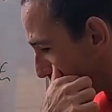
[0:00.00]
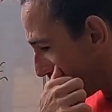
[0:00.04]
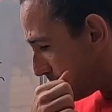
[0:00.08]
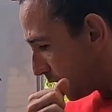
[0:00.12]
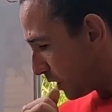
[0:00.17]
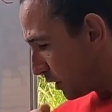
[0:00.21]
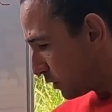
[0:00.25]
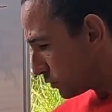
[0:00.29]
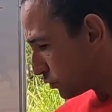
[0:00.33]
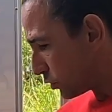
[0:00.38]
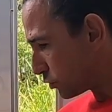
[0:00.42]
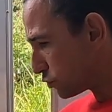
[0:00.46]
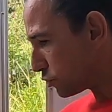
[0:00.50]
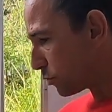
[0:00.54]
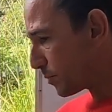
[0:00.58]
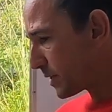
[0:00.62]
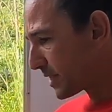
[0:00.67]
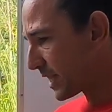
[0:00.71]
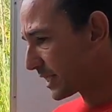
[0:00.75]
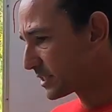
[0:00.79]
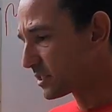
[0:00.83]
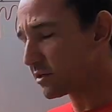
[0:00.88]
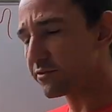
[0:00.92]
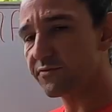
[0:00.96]
So to me
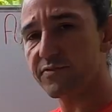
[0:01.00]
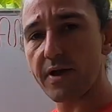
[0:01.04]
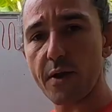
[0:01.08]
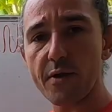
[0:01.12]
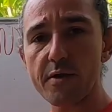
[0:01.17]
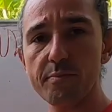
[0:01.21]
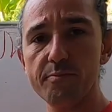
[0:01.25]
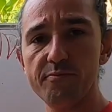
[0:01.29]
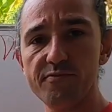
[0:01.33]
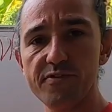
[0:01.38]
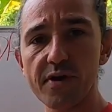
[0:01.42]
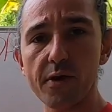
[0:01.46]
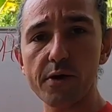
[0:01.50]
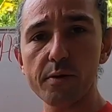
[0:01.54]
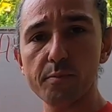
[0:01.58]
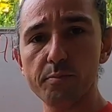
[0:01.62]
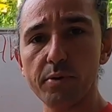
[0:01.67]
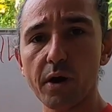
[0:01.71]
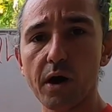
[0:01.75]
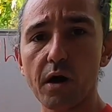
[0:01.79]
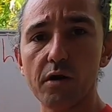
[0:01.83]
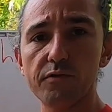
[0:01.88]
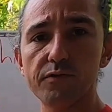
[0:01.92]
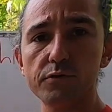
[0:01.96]
that's a very, very
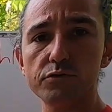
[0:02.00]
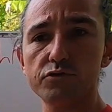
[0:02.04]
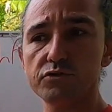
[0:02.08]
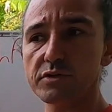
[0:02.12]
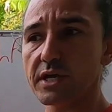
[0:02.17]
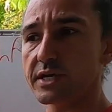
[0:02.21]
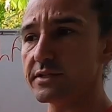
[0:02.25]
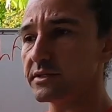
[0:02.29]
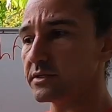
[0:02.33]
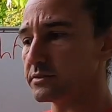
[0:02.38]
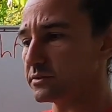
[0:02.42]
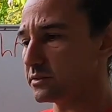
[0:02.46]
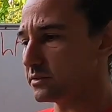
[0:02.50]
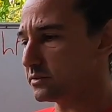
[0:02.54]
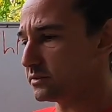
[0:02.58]
powerful synthesis